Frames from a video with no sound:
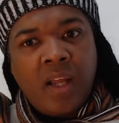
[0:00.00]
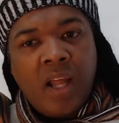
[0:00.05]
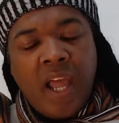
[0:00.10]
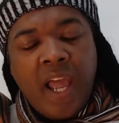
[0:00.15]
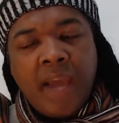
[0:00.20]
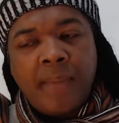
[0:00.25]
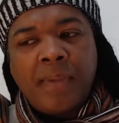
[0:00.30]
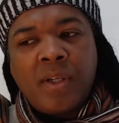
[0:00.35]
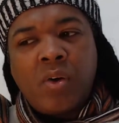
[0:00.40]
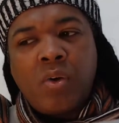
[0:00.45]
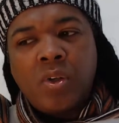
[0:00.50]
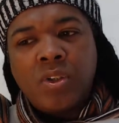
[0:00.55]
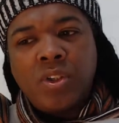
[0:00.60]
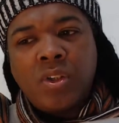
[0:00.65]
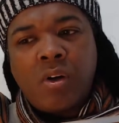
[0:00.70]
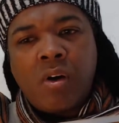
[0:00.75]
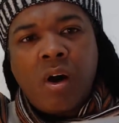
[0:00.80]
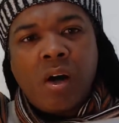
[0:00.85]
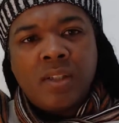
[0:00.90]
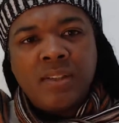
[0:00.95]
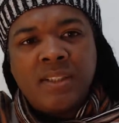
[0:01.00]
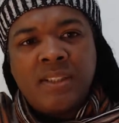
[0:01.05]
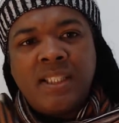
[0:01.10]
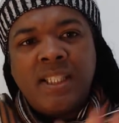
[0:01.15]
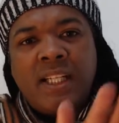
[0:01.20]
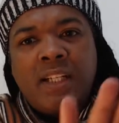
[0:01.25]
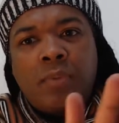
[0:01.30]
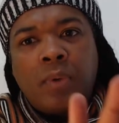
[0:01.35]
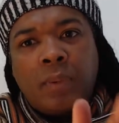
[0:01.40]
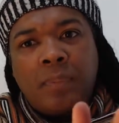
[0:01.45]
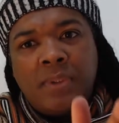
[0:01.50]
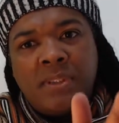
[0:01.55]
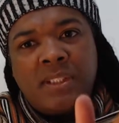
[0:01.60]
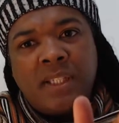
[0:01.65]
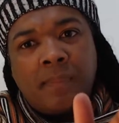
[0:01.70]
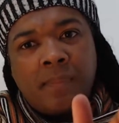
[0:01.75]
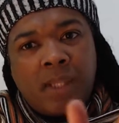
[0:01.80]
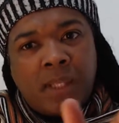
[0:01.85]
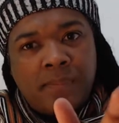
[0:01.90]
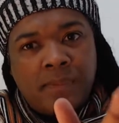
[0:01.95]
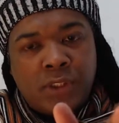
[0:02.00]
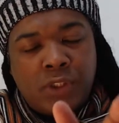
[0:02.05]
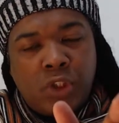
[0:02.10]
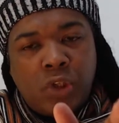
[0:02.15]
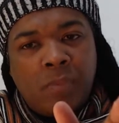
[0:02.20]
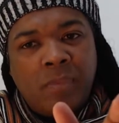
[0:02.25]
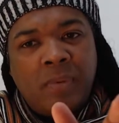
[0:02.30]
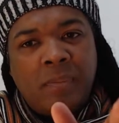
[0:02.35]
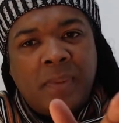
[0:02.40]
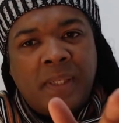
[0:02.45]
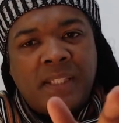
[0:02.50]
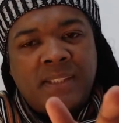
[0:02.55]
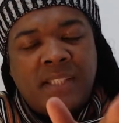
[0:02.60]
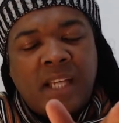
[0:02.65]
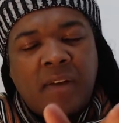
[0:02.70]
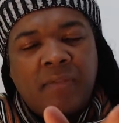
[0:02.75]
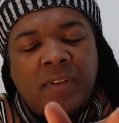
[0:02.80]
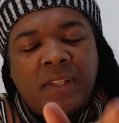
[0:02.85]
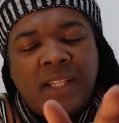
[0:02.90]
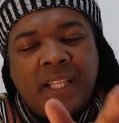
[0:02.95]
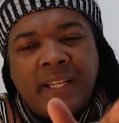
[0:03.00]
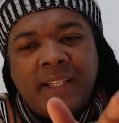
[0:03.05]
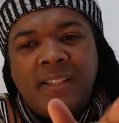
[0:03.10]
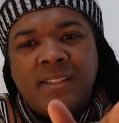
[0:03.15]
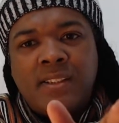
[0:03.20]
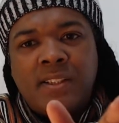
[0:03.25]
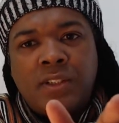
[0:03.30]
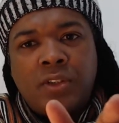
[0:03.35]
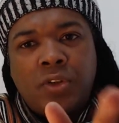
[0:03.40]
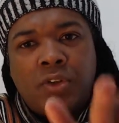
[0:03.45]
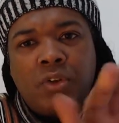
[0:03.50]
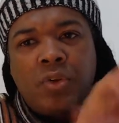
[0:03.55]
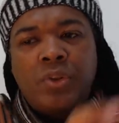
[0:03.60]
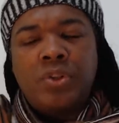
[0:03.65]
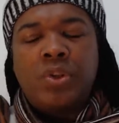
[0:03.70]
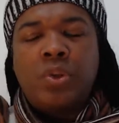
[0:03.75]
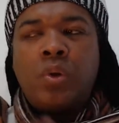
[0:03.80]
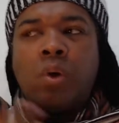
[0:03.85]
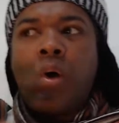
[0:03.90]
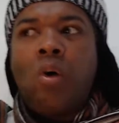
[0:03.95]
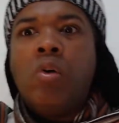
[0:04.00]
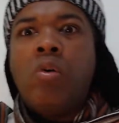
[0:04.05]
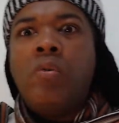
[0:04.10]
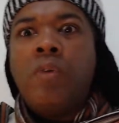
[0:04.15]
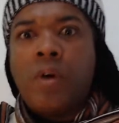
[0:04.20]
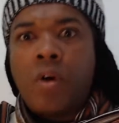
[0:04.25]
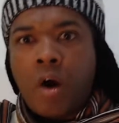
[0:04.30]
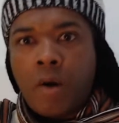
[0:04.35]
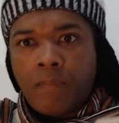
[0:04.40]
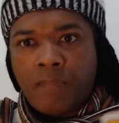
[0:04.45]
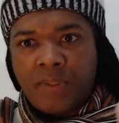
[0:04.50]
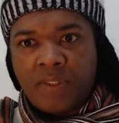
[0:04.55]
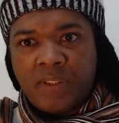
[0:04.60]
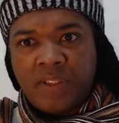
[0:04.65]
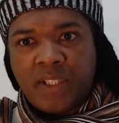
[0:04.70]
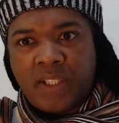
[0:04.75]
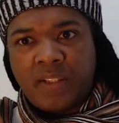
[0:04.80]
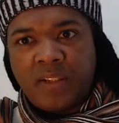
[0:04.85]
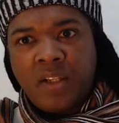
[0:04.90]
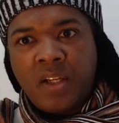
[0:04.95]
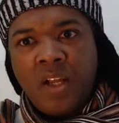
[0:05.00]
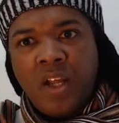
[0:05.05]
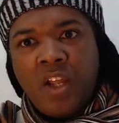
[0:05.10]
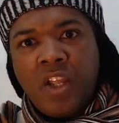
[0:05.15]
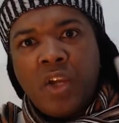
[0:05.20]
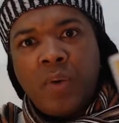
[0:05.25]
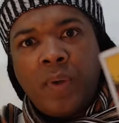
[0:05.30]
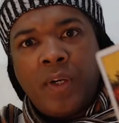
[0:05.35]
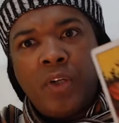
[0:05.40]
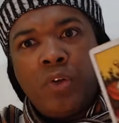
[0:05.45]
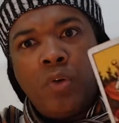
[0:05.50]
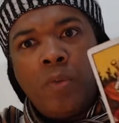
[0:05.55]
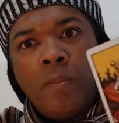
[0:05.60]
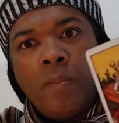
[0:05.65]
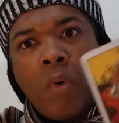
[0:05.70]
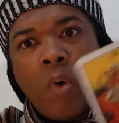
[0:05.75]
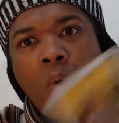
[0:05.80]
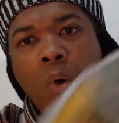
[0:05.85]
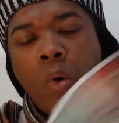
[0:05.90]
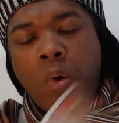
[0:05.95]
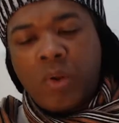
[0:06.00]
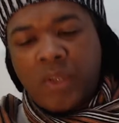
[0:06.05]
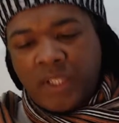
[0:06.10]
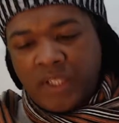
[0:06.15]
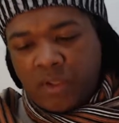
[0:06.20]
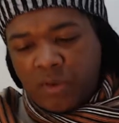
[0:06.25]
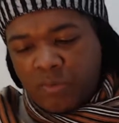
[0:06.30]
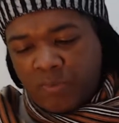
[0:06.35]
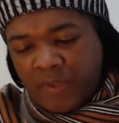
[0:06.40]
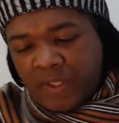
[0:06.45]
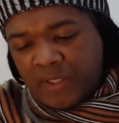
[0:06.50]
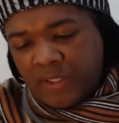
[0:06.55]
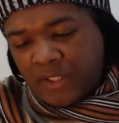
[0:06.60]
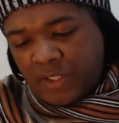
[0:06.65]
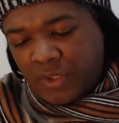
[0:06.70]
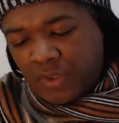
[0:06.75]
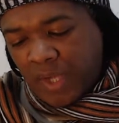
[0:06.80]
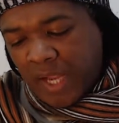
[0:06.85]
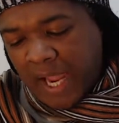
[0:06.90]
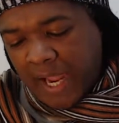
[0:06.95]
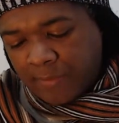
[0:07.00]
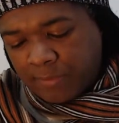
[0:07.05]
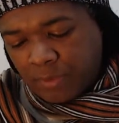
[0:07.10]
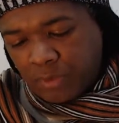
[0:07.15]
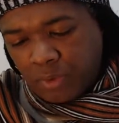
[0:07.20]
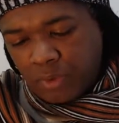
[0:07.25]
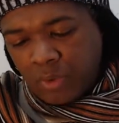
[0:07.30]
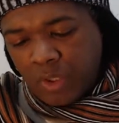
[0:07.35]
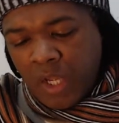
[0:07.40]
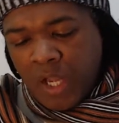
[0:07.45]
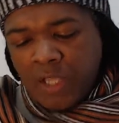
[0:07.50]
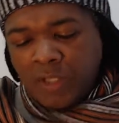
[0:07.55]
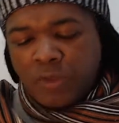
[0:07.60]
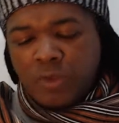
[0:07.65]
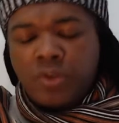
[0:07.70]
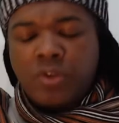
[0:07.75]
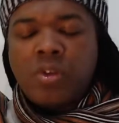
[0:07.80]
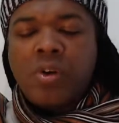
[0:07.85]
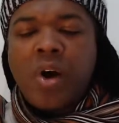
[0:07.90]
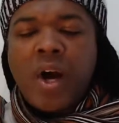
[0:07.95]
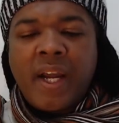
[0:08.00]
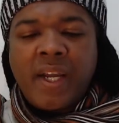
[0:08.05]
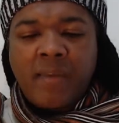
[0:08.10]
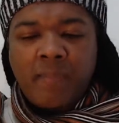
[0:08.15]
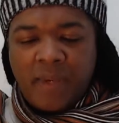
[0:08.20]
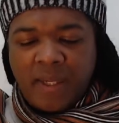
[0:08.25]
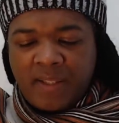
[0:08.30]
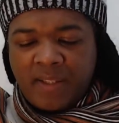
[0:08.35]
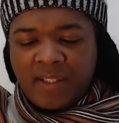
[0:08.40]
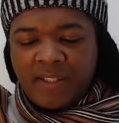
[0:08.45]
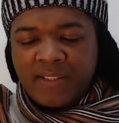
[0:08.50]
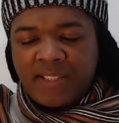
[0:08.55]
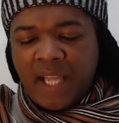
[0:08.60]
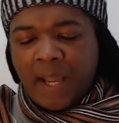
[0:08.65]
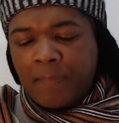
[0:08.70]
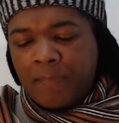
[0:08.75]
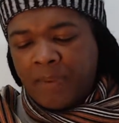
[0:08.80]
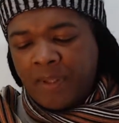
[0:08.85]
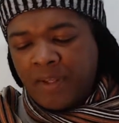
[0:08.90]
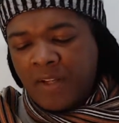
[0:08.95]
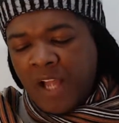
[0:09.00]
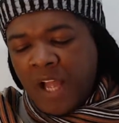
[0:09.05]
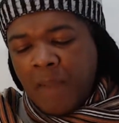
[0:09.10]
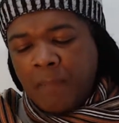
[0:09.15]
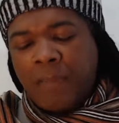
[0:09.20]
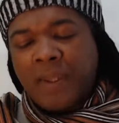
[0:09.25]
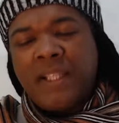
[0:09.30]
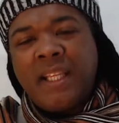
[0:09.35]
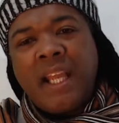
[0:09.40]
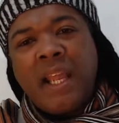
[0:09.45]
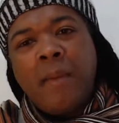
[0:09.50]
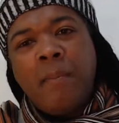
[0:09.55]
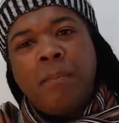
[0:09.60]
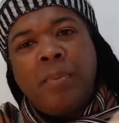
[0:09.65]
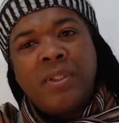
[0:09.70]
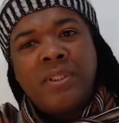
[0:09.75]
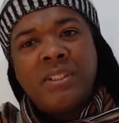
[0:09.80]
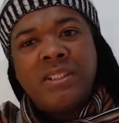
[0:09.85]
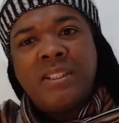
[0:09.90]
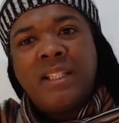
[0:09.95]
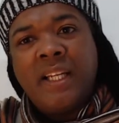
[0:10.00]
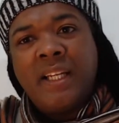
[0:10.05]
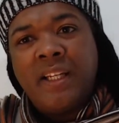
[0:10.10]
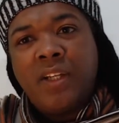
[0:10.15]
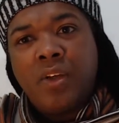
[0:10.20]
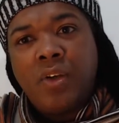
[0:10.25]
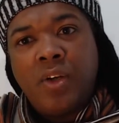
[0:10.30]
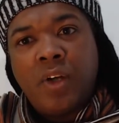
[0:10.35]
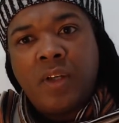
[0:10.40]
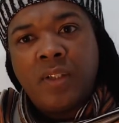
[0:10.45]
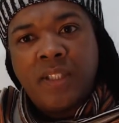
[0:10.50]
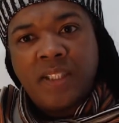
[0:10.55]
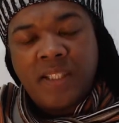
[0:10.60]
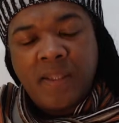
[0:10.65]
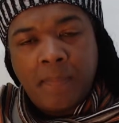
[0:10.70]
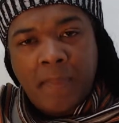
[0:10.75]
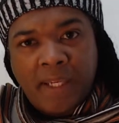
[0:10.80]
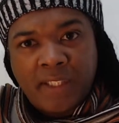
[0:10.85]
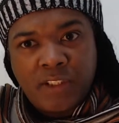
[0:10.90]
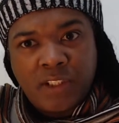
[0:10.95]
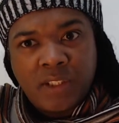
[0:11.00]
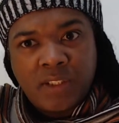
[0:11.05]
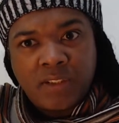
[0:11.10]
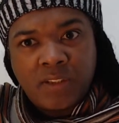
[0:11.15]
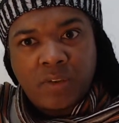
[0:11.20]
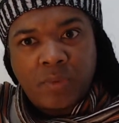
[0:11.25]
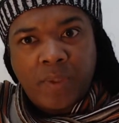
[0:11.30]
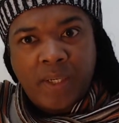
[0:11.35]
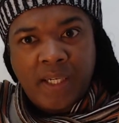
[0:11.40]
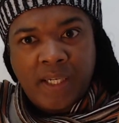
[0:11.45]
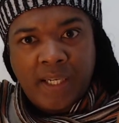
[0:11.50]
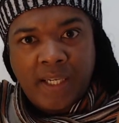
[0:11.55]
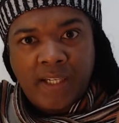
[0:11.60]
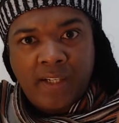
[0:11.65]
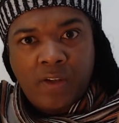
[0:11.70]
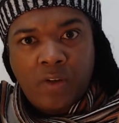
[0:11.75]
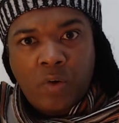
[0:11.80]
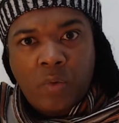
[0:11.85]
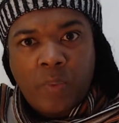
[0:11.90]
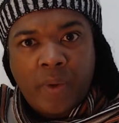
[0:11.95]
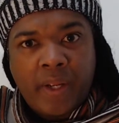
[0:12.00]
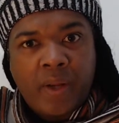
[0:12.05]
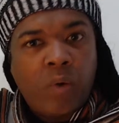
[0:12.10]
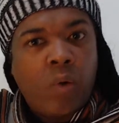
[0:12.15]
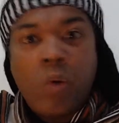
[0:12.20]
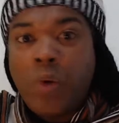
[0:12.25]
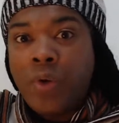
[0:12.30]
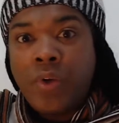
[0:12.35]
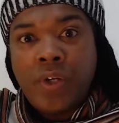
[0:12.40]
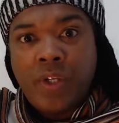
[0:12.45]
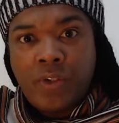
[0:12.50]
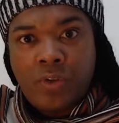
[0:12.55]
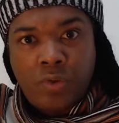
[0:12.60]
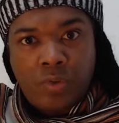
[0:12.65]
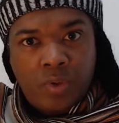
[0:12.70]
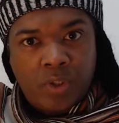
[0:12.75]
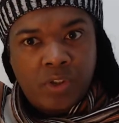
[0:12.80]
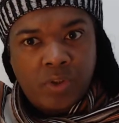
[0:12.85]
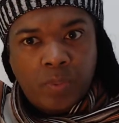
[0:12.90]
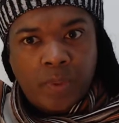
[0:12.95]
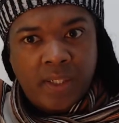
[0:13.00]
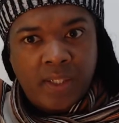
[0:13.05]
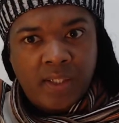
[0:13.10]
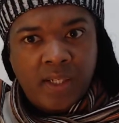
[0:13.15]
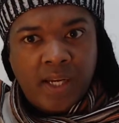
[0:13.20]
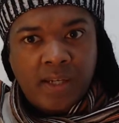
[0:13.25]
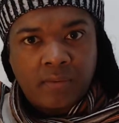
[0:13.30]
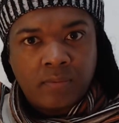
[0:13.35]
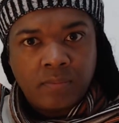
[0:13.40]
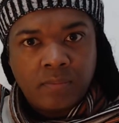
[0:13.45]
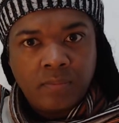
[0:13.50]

And because you can't see it, what we sometimes as human beings have a tendency to do is to overcompensate. You want to do more than you feel that you have to try and make things happen. But the Empress is letting you know that the magic is already heading your way. All you need to do is wait it out.